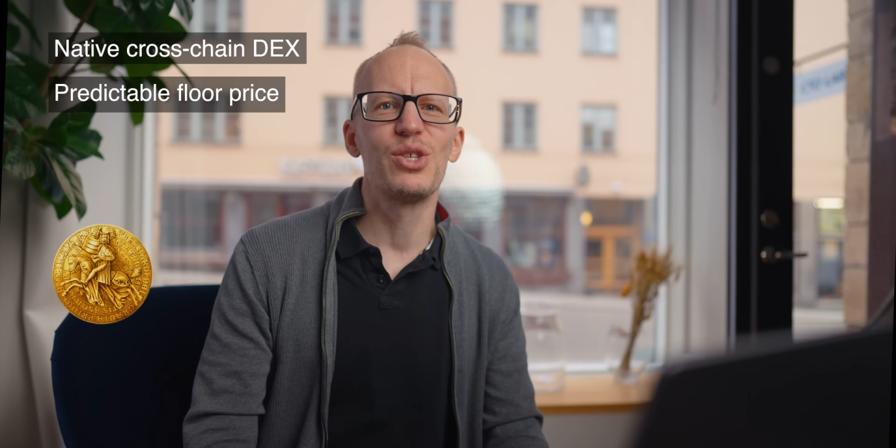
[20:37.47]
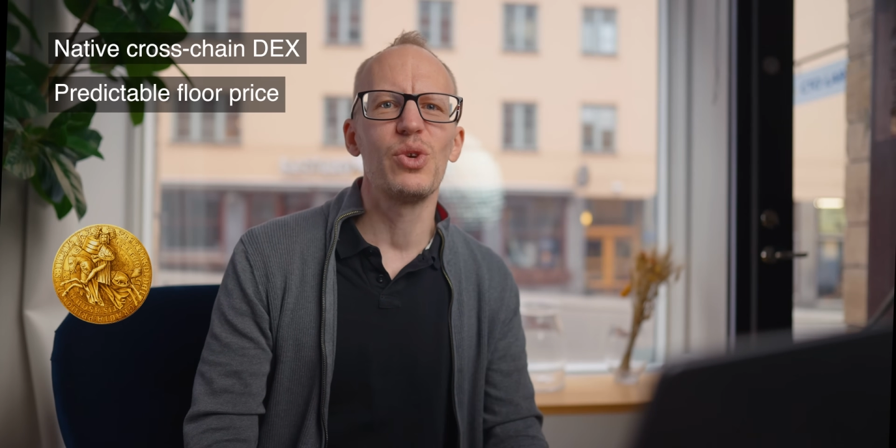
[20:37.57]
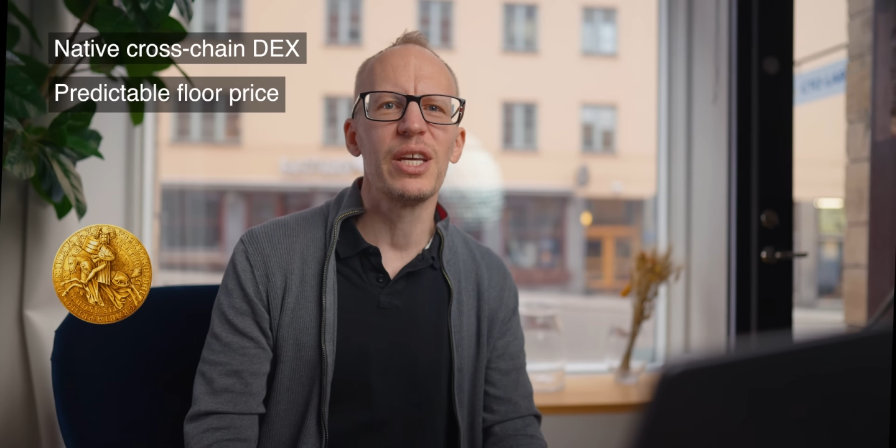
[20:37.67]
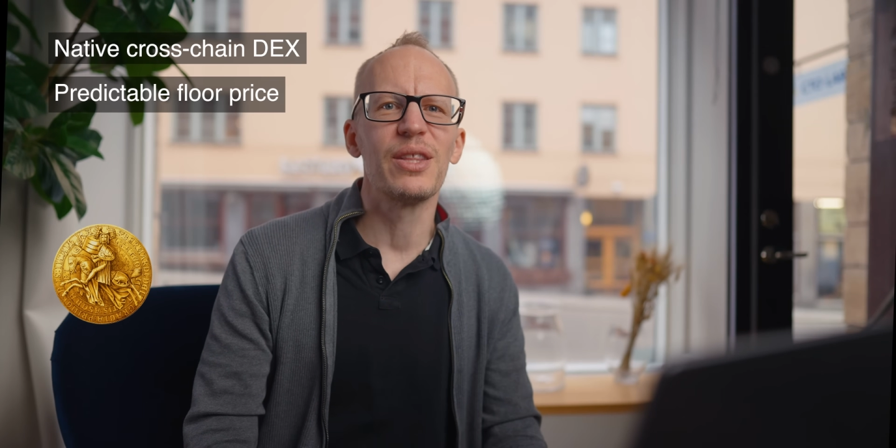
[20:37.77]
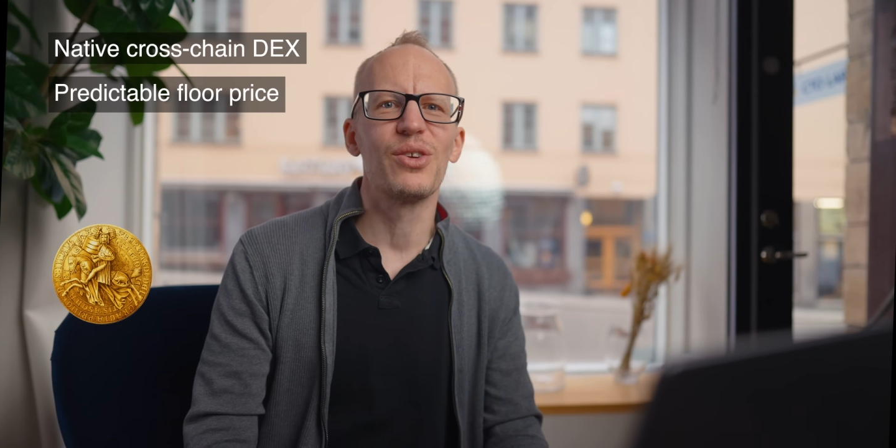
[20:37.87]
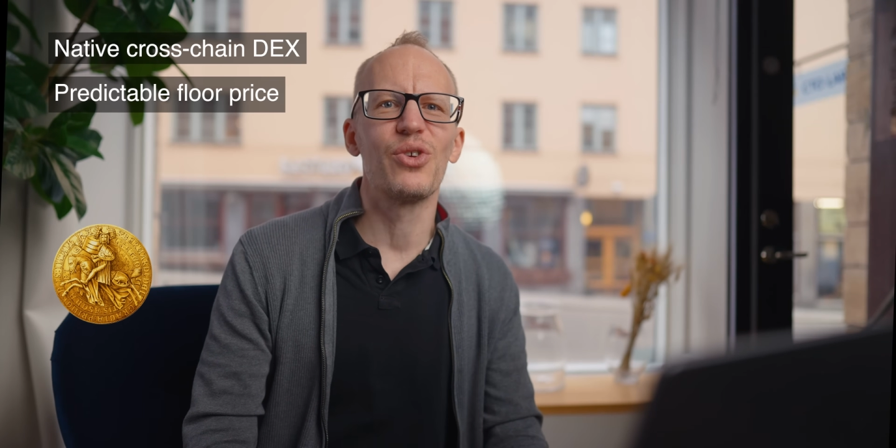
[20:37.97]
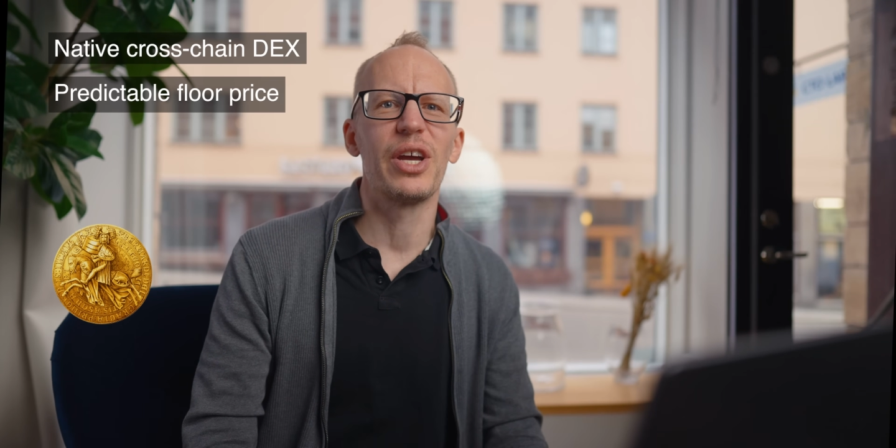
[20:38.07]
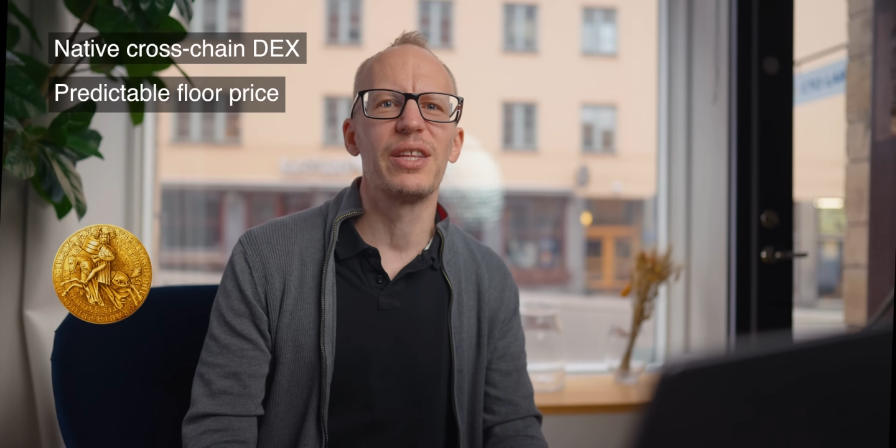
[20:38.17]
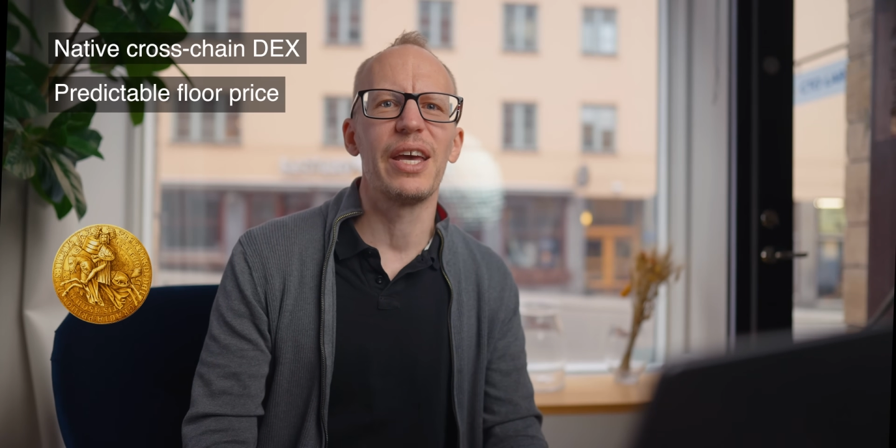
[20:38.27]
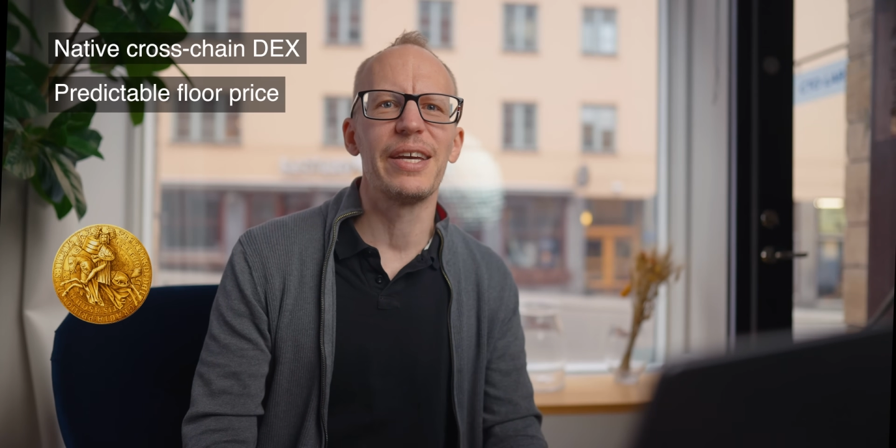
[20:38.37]
to
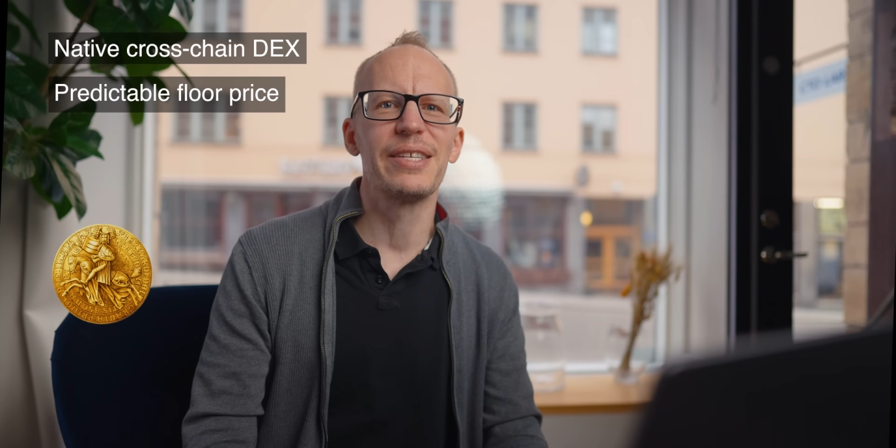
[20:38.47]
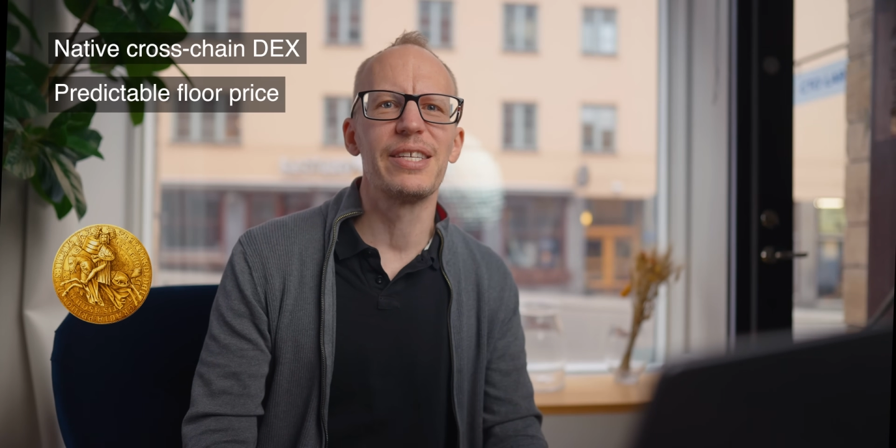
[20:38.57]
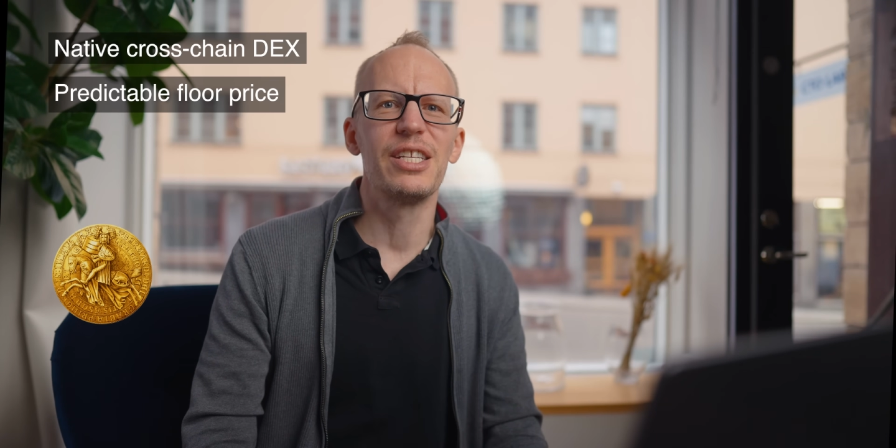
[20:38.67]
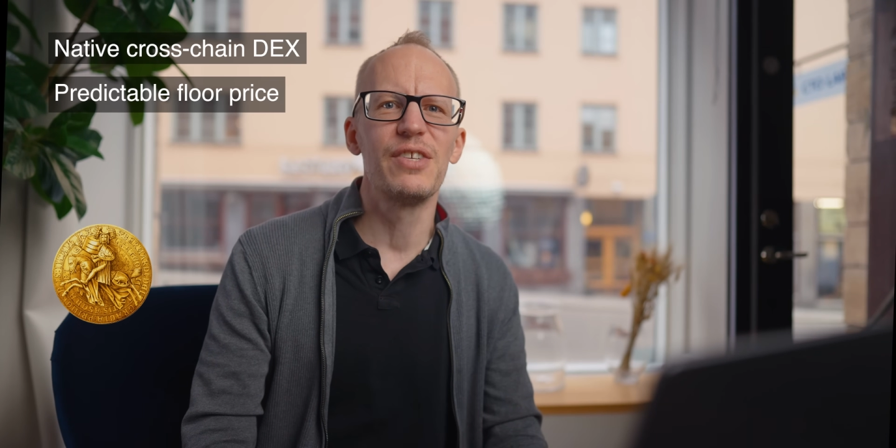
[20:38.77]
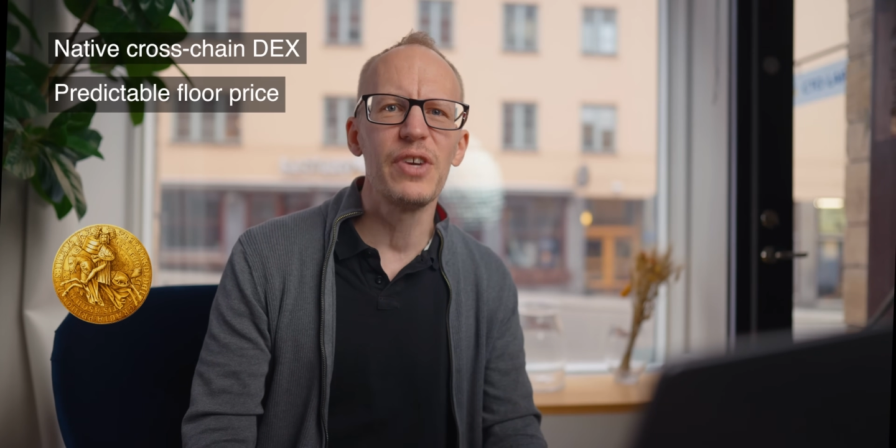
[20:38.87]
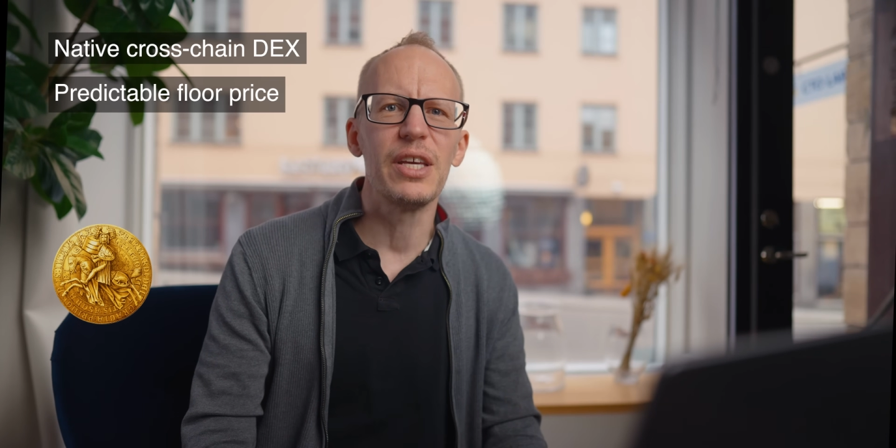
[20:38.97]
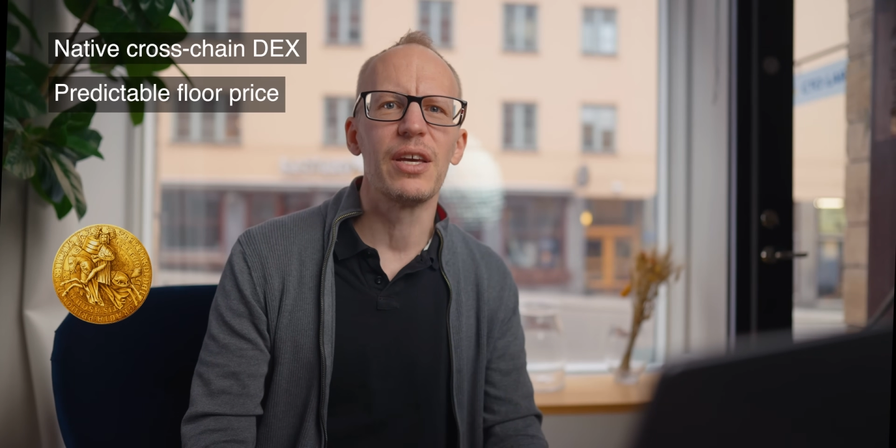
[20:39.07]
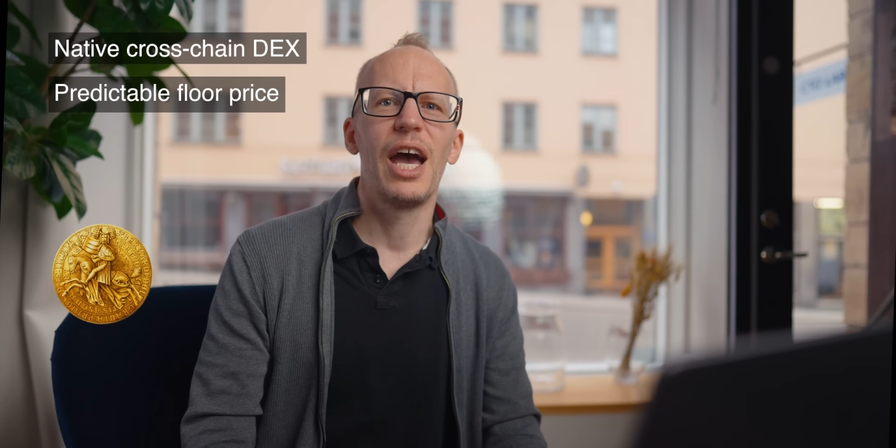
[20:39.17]
integrate XHV,